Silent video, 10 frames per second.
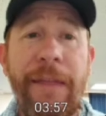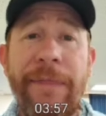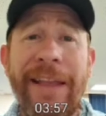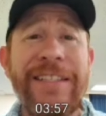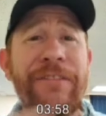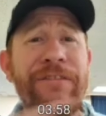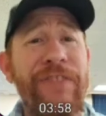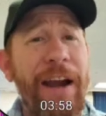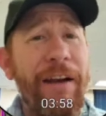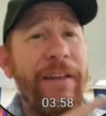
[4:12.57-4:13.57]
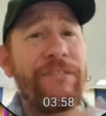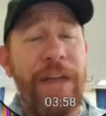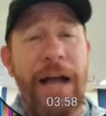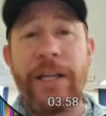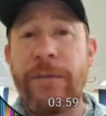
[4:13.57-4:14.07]
That's a very
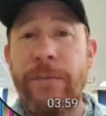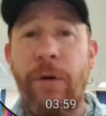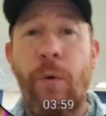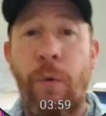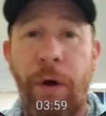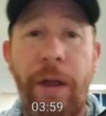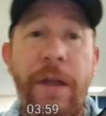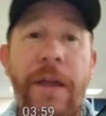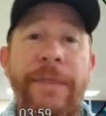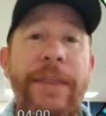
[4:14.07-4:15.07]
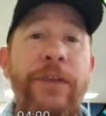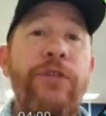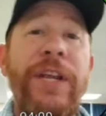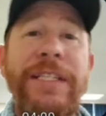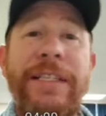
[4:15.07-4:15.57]
valuable aura. You're
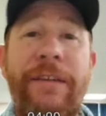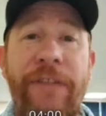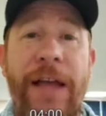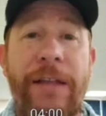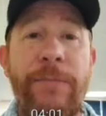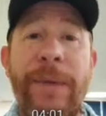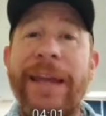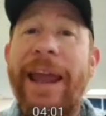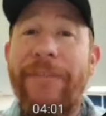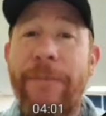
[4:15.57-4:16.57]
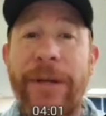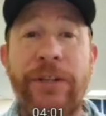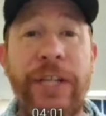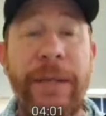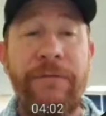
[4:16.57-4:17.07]
increasing you're making everybody in
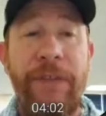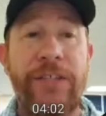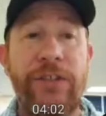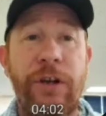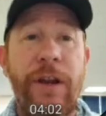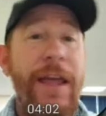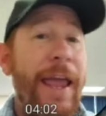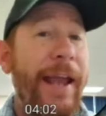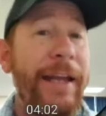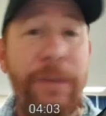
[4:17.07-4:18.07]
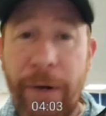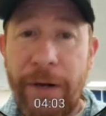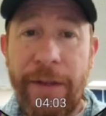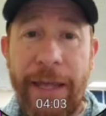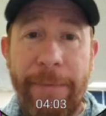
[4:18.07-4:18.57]
your team faster anywhere
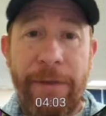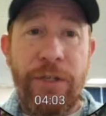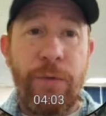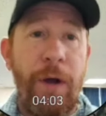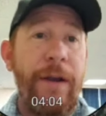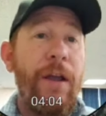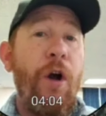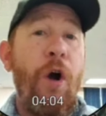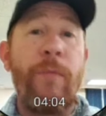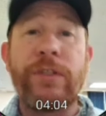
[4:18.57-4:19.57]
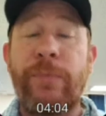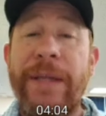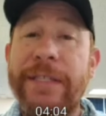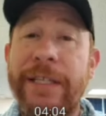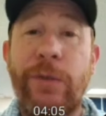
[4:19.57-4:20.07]
in the game that you want. Almost
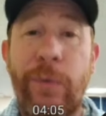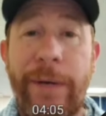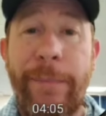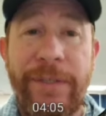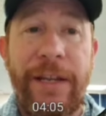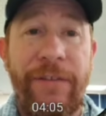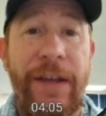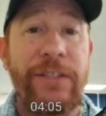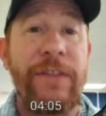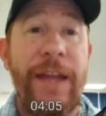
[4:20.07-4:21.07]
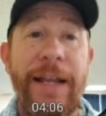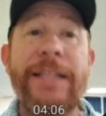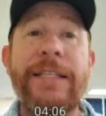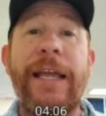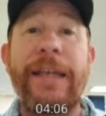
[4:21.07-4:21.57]
basically 20% faster. That
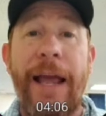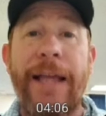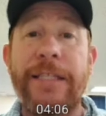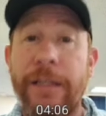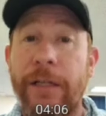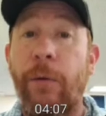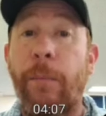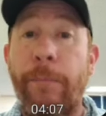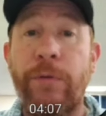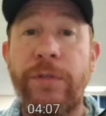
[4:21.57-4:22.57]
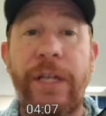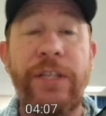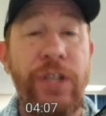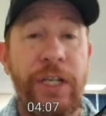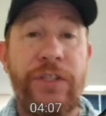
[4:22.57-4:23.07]
is a nice little boost and
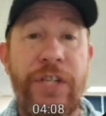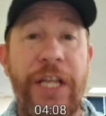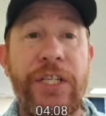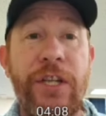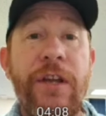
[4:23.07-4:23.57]
chunk of change.